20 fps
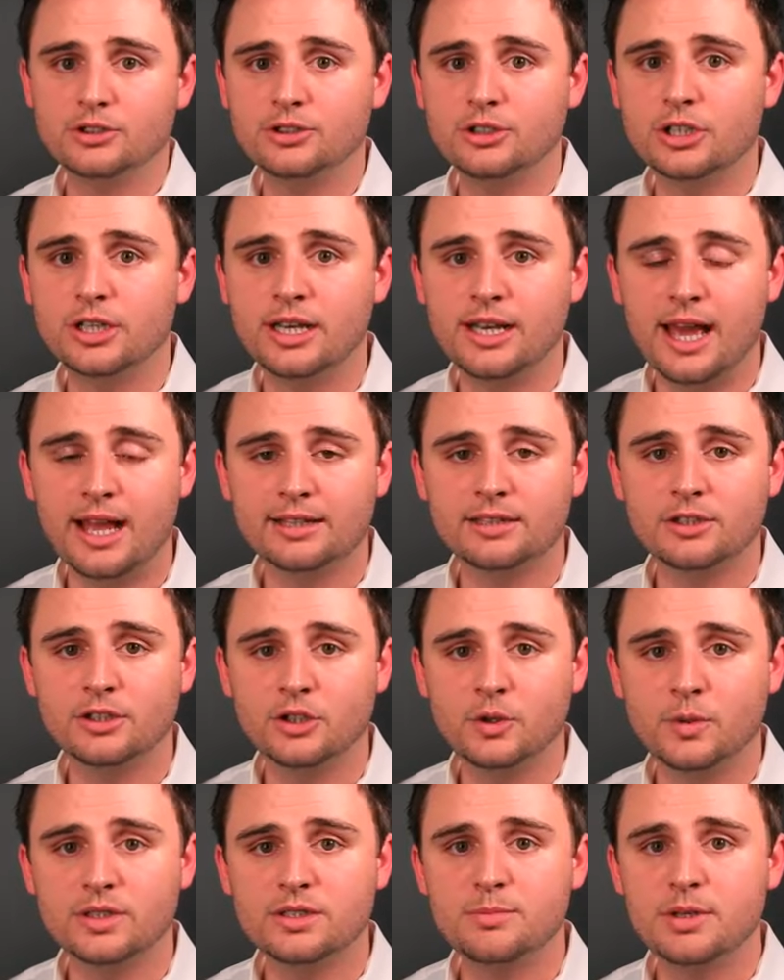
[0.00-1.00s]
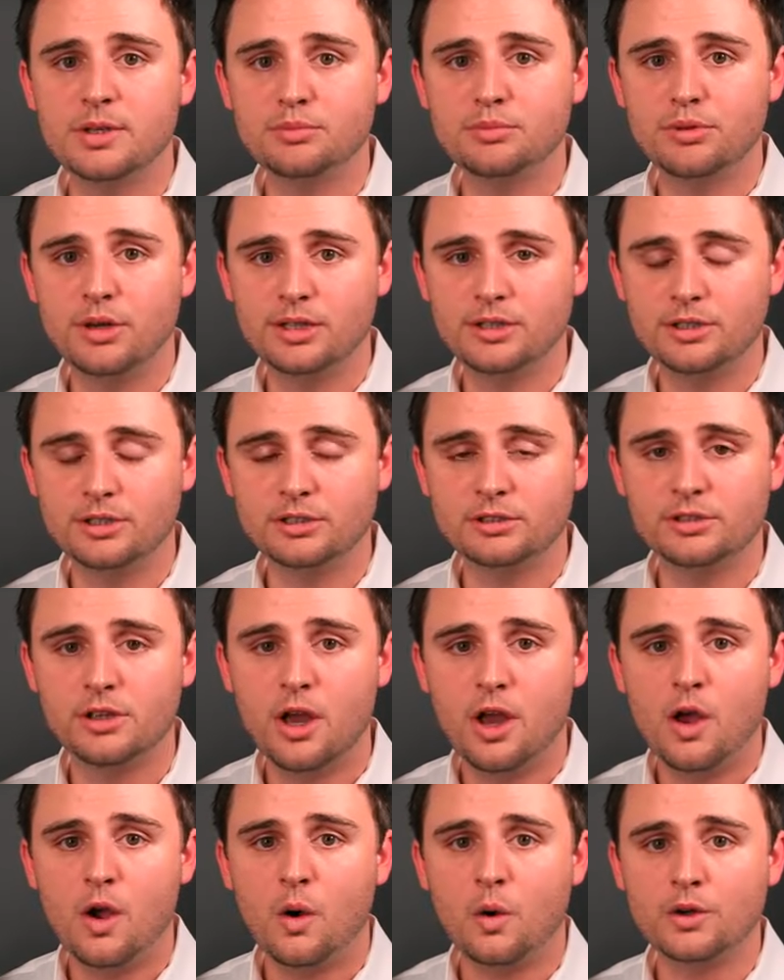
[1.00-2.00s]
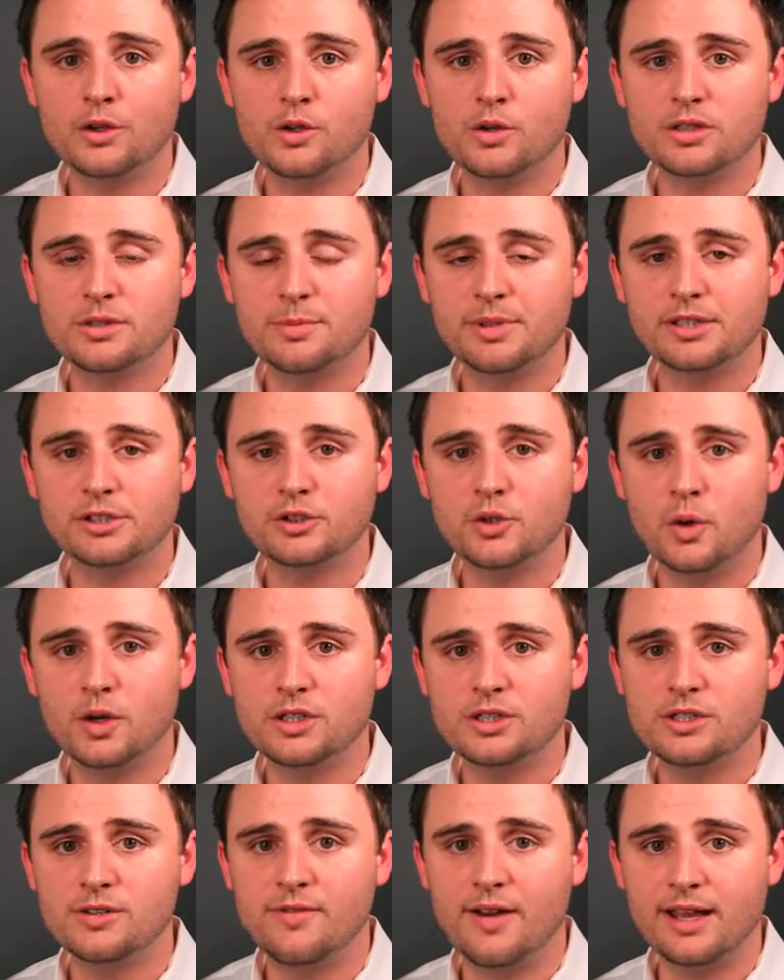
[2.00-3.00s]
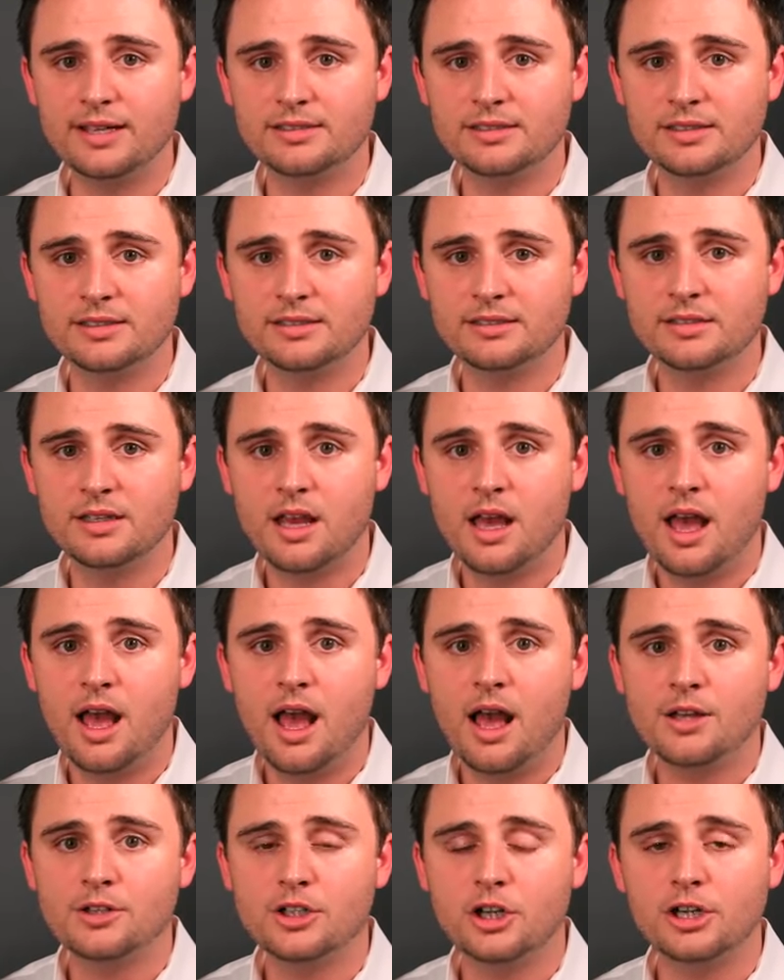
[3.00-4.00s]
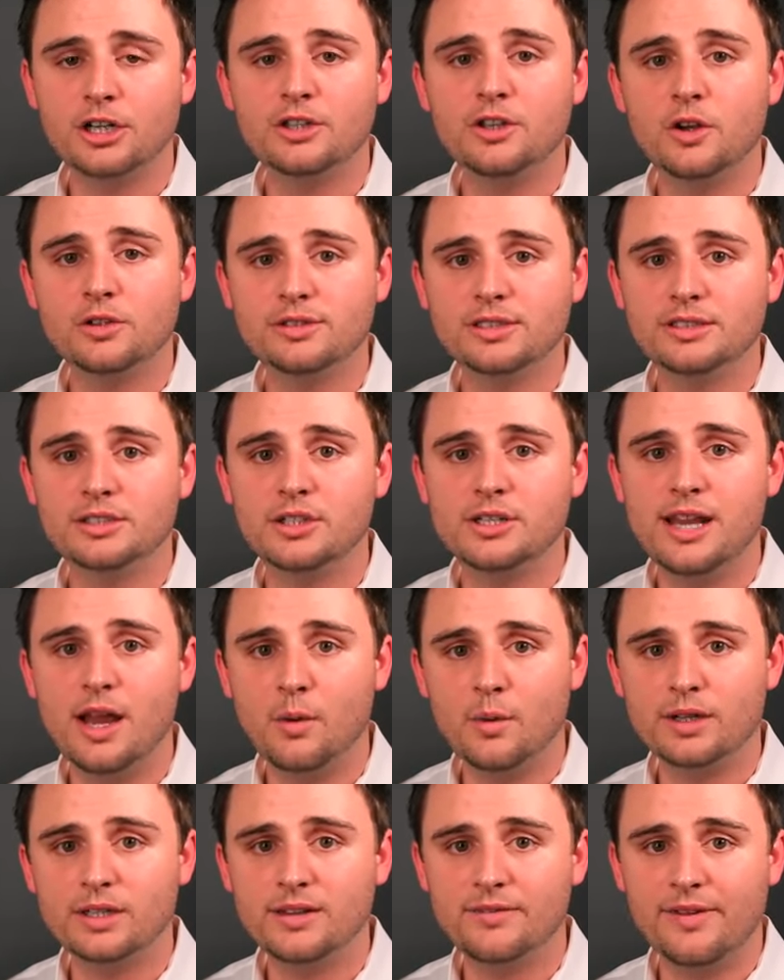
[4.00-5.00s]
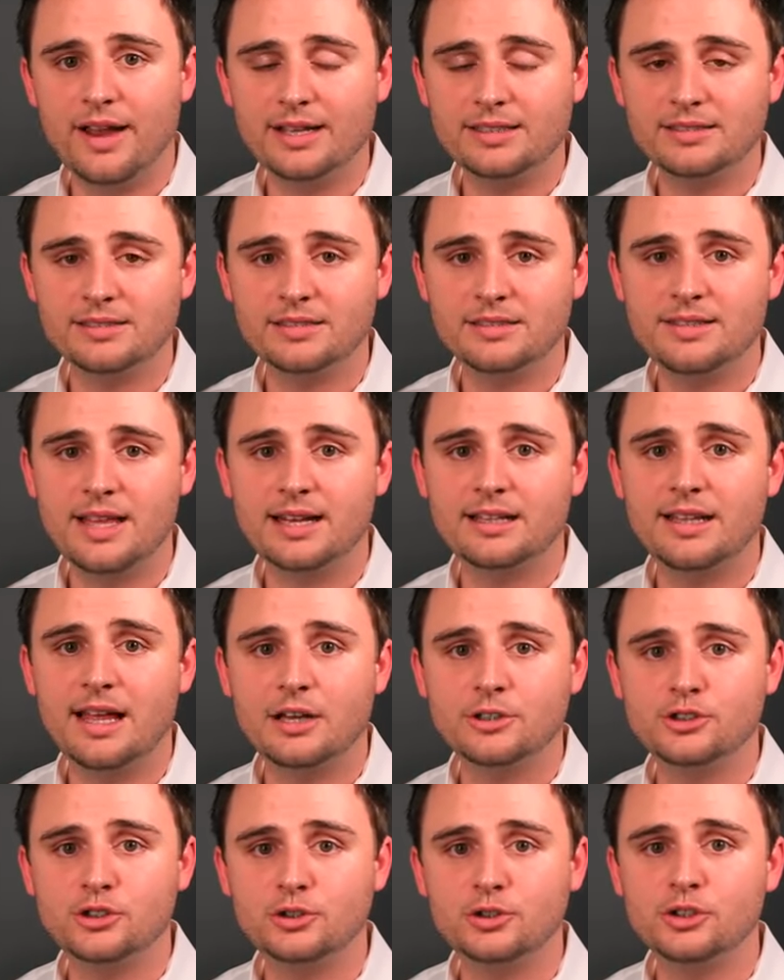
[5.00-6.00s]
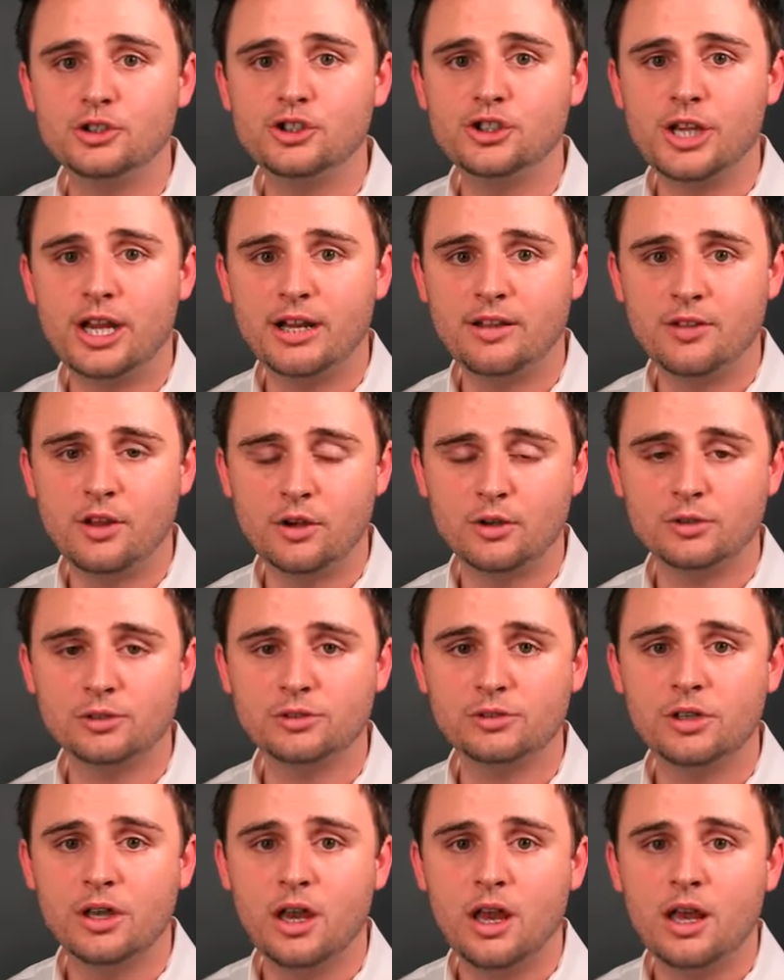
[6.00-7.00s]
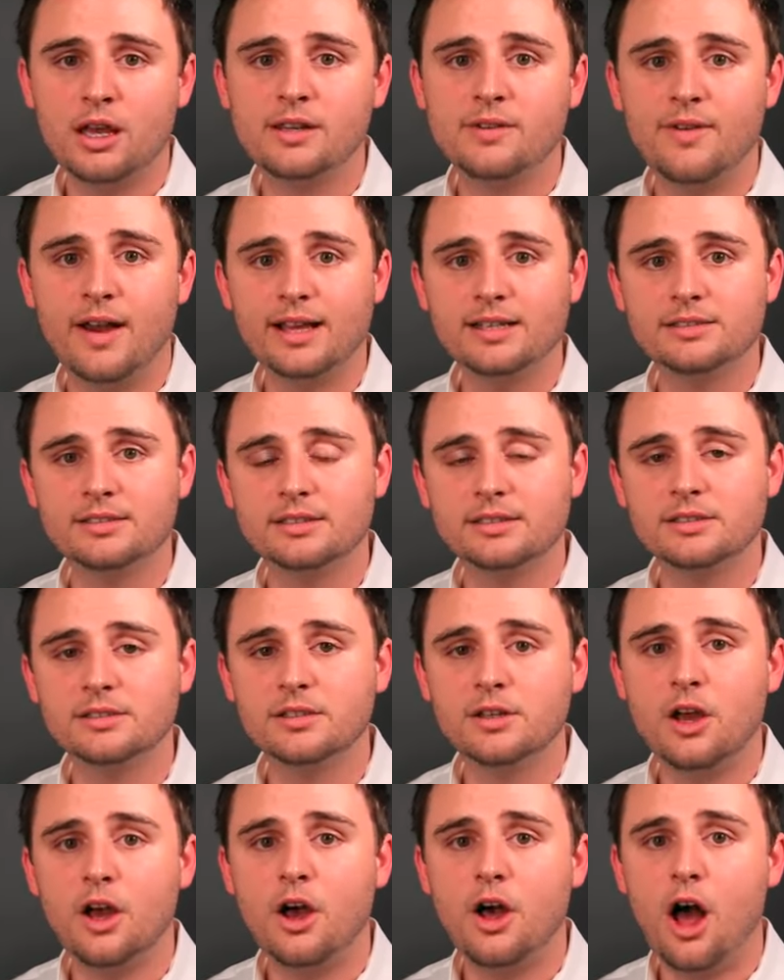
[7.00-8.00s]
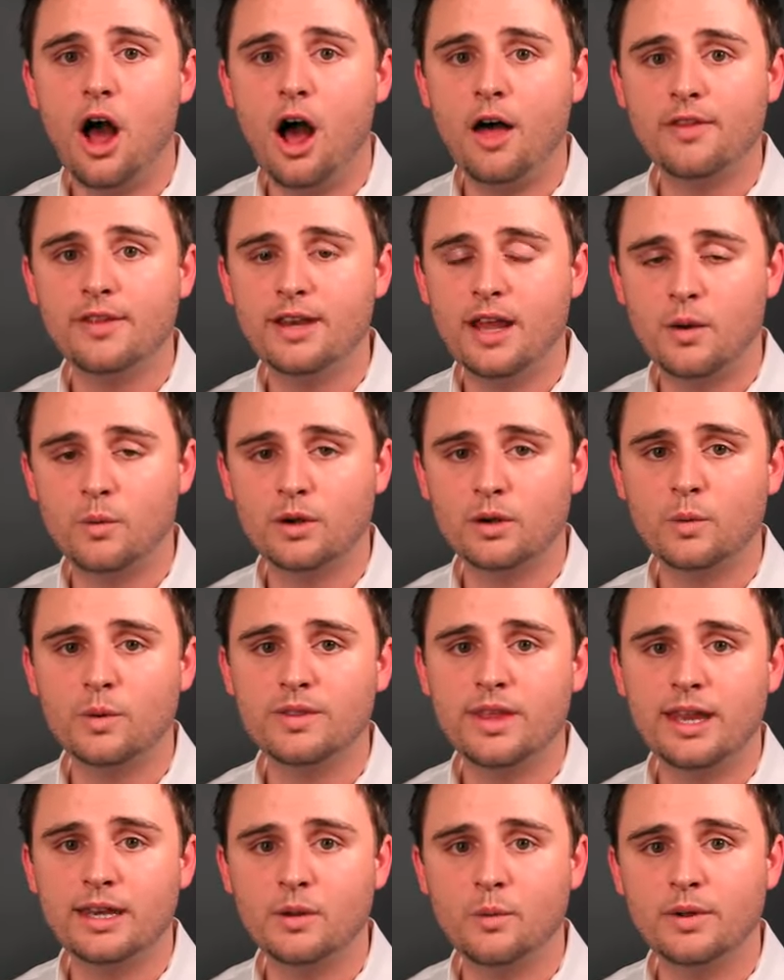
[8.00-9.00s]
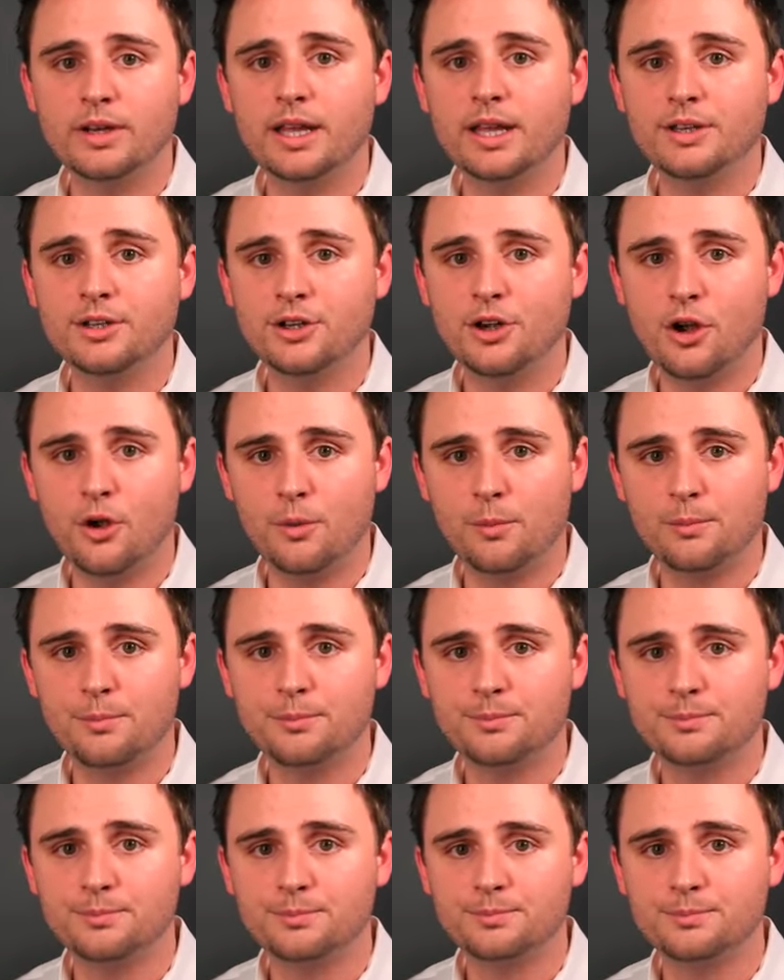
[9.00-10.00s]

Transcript: you to connect U S B printers or U S B storage devices, turning those into network devices that allows you to share those devices on the network with anyone in your home.